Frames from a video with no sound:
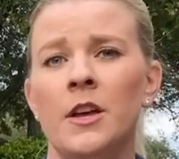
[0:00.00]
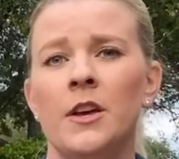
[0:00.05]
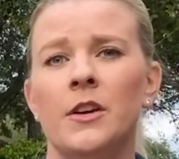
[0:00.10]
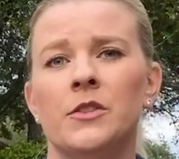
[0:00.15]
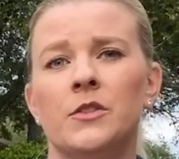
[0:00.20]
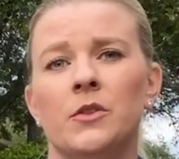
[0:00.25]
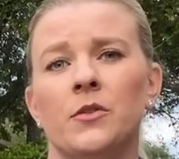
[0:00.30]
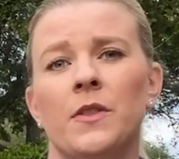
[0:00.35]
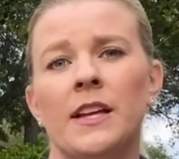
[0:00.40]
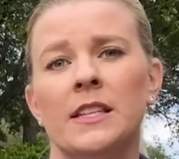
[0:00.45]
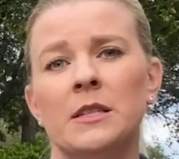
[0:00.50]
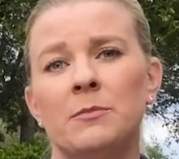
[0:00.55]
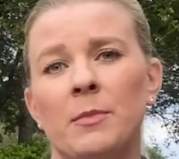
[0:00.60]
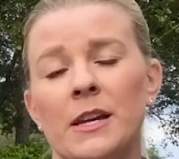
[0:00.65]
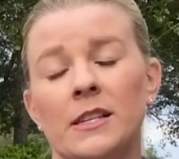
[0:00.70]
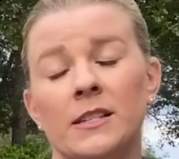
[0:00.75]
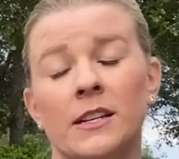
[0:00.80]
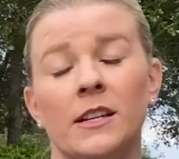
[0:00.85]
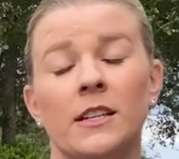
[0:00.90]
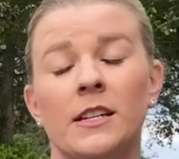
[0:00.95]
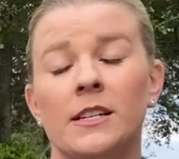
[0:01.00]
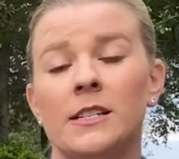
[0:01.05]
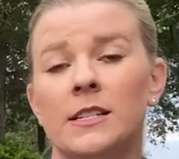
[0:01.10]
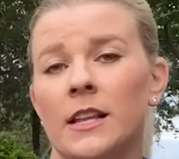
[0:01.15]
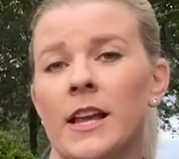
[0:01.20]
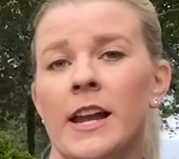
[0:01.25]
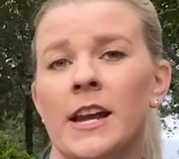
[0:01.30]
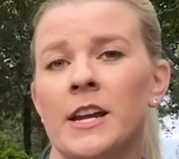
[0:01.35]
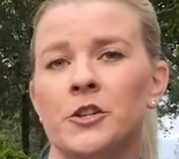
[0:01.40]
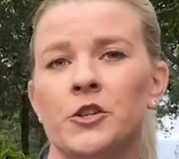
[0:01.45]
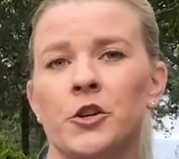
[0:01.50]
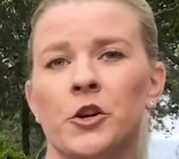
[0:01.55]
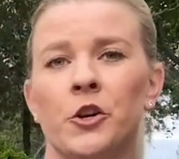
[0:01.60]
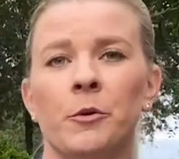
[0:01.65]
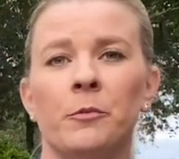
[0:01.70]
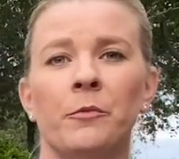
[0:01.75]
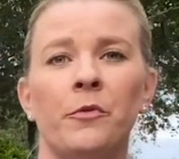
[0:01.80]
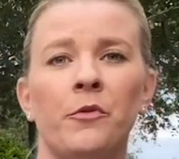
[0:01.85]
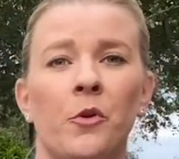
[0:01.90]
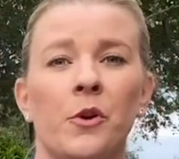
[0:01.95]
So that's basically slang
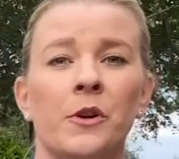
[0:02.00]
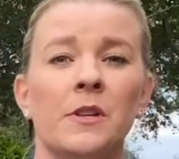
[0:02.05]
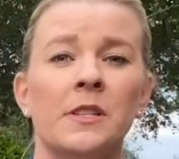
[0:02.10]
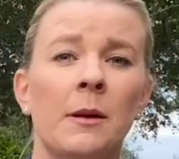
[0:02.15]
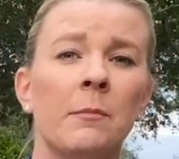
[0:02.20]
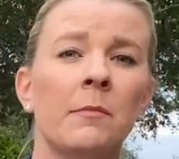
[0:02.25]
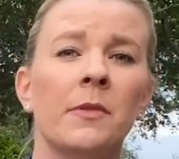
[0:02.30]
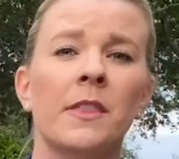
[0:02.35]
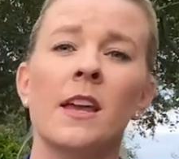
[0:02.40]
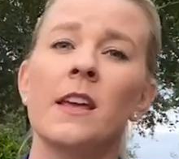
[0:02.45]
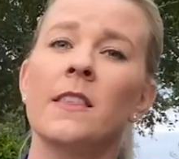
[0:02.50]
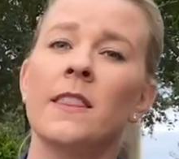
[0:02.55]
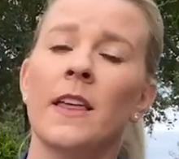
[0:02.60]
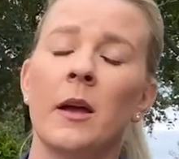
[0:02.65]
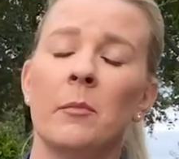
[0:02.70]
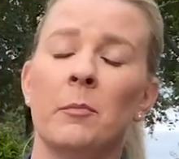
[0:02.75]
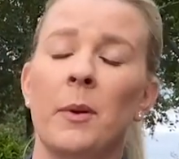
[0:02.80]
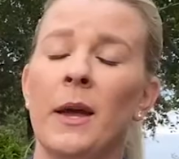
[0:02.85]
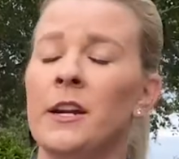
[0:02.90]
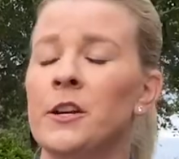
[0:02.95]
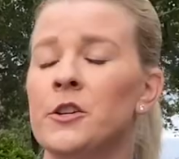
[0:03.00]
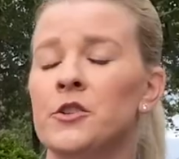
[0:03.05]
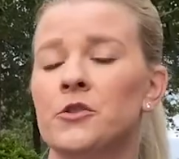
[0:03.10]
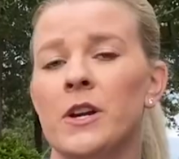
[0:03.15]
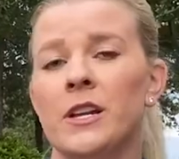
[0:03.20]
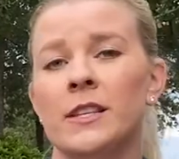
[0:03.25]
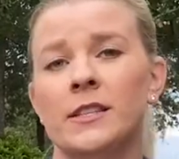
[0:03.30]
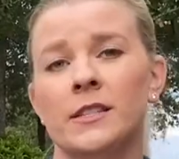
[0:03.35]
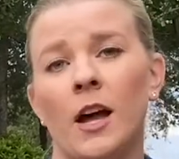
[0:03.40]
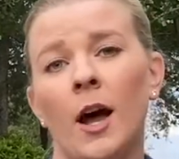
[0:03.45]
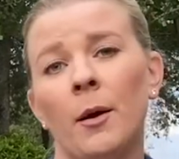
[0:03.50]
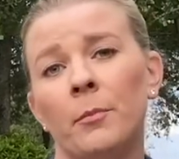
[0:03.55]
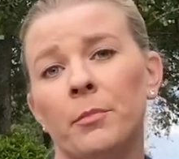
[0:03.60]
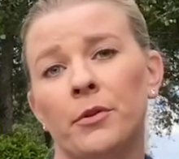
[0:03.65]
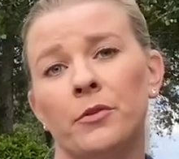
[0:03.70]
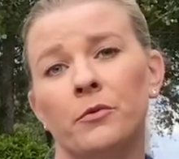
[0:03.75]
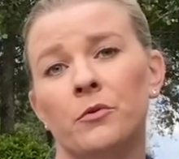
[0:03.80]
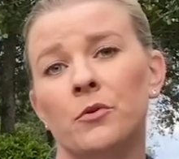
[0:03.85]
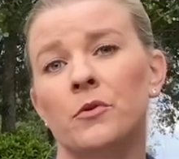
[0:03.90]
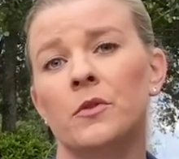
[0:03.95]
term for something that penetrates up
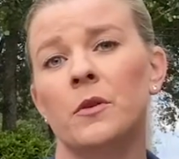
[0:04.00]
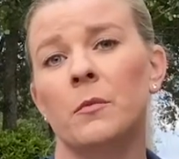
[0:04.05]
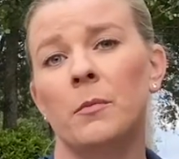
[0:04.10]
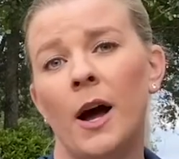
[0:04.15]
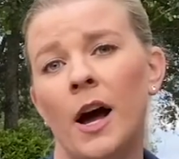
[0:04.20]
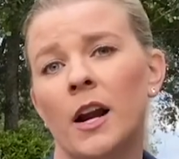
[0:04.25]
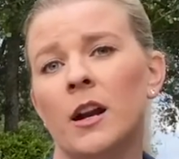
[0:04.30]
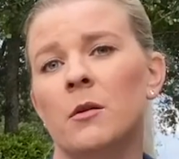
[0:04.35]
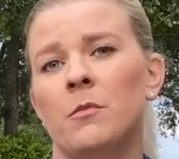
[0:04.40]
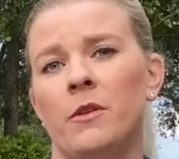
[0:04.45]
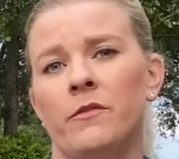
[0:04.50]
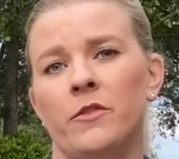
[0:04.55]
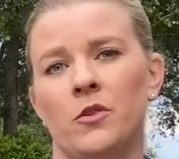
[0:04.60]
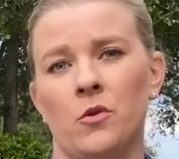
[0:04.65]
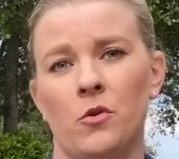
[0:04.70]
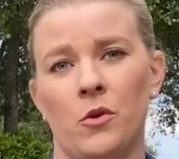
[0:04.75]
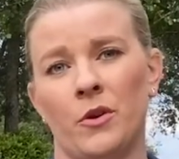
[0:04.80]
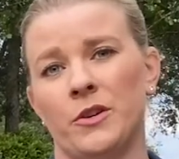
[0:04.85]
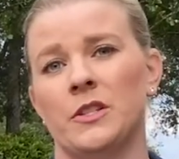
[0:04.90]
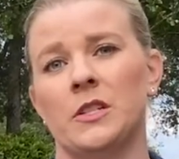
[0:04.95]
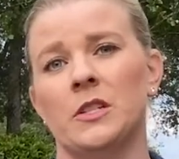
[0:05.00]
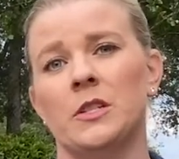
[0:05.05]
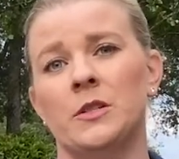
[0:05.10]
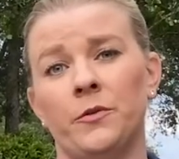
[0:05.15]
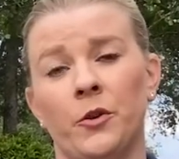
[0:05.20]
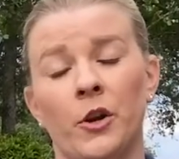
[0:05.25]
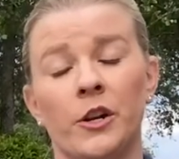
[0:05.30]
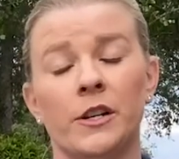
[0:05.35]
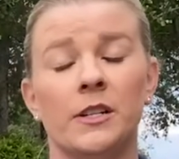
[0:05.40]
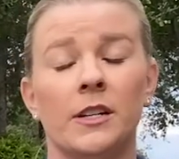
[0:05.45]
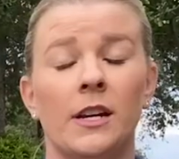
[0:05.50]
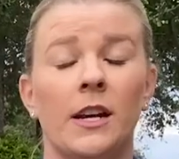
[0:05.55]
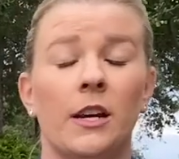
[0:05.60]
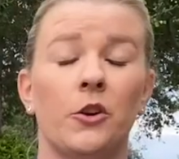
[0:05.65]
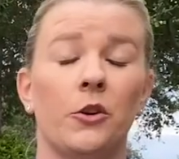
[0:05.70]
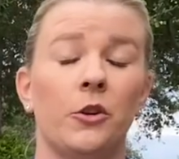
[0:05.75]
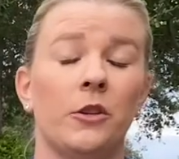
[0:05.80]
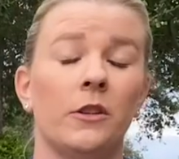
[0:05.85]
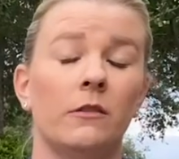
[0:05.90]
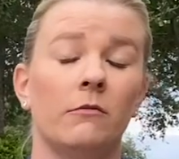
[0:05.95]
through the bottom of your horse's foot. It
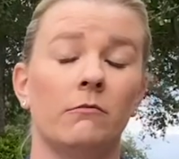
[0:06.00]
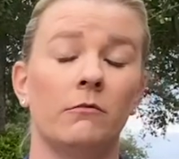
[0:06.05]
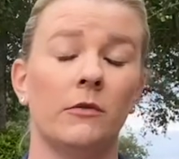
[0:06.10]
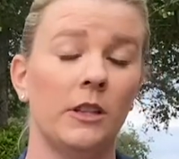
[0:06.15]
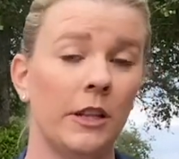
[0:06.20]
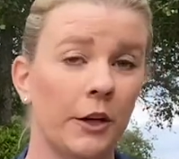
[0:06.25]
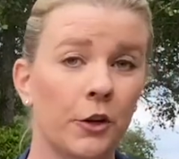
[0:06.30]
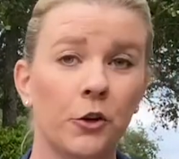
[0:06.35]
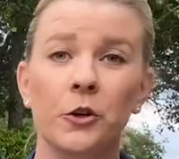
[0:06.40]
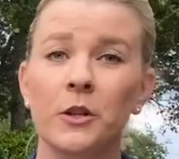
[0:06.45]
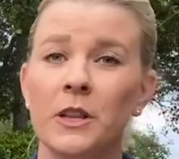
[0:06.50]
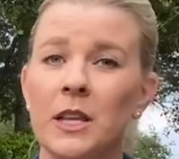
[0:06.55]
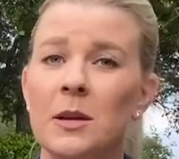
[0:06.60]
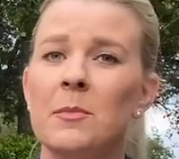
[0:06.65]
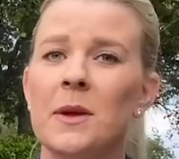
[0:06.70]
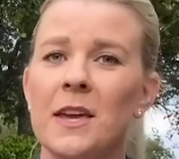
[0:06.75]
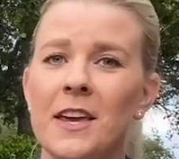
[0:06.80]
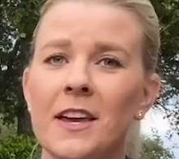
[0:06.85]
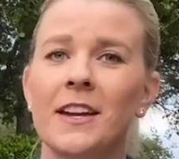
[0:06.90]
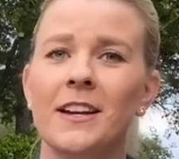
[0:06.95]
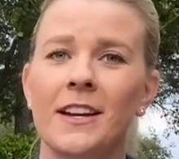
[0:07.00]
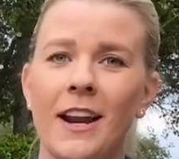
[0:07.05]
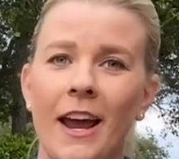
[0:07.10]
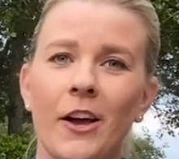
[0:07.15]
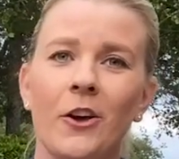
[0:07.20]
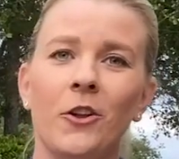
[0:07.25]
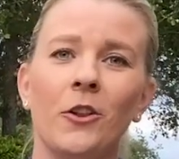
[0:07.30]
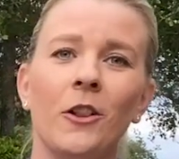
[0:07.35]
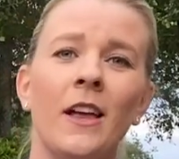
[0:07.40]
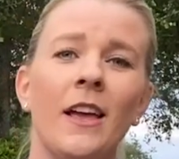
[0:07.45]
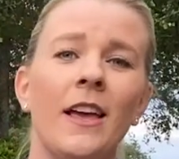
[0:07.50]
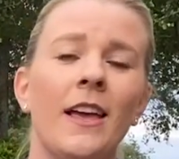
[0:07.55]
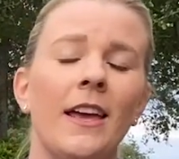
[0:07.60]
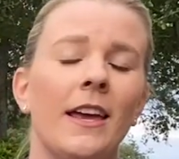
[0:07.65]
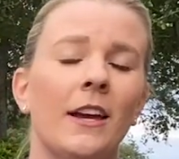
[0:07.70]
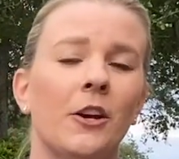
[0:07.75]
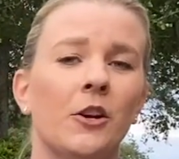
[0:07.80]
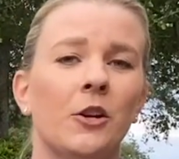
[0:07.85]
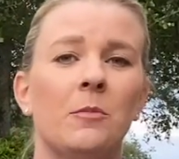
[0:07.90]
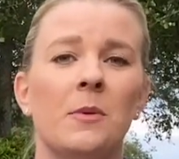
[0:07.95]
could literally be a nail.
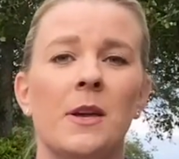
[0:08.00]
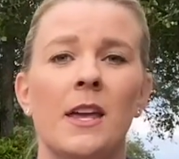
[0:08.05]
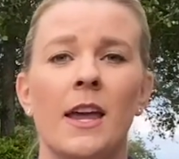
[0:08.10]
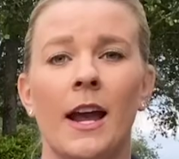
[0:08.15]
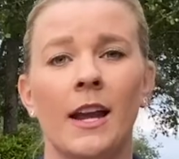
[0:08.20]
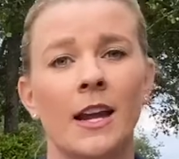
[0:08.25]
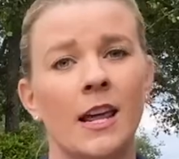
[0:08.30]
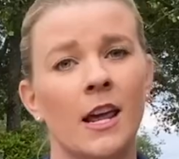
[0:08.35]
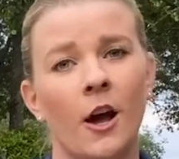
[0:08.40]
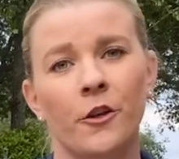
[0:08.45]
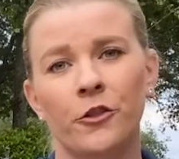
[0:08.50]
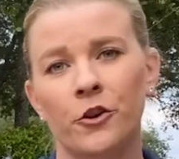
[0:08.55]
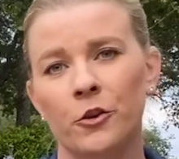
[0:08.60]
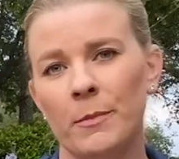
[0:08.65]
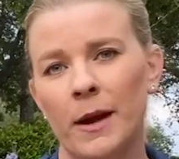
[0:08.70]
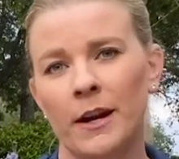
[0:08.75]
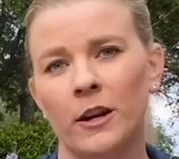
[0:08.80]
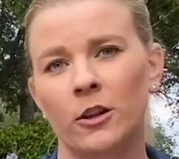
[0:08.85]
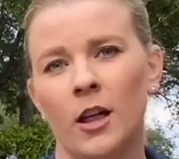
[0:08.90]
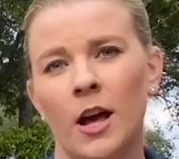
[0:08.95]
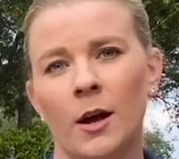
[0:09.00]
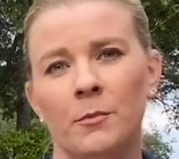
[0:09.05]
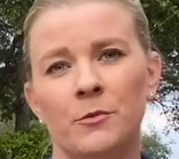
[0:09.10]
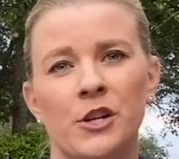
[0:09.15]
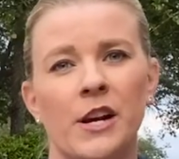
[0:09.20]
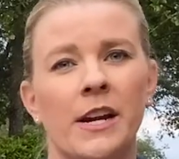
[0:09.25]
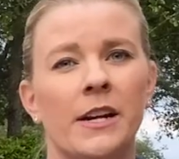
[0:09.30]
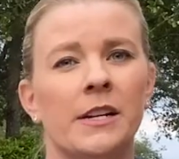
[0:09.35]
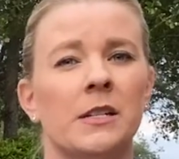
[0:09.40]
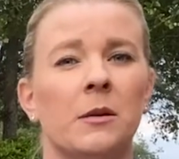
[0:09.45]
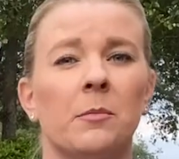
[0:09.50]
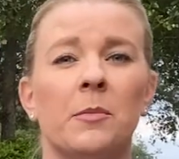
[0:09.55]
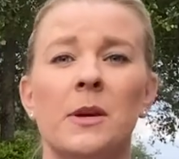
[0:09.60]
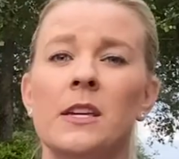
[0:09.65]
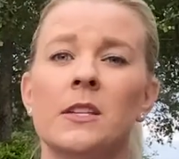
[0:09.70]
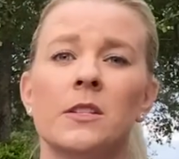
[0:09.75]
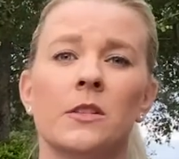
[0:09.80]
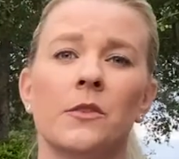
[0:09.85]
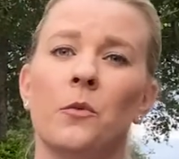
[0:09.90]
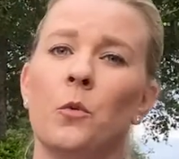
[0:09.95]
It could be any other metal object, a
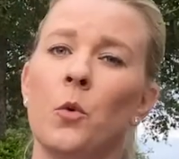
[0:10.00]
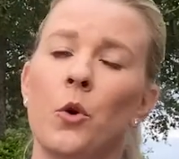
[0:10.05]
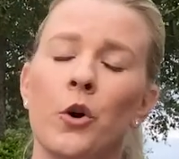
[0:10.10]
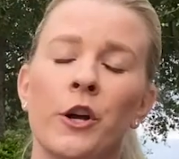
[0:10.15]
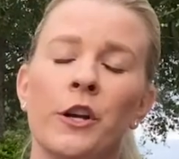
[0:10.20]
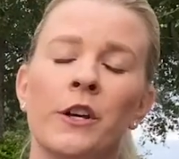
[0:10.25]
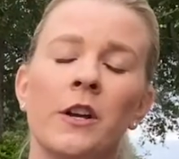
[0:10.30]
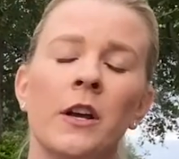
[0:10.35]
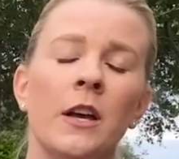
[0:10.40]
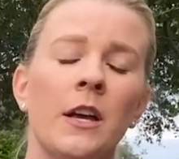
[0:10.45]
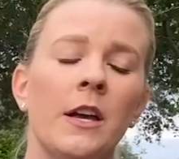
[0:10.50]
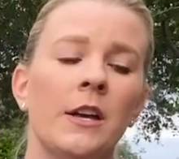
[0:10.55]
piece of wood.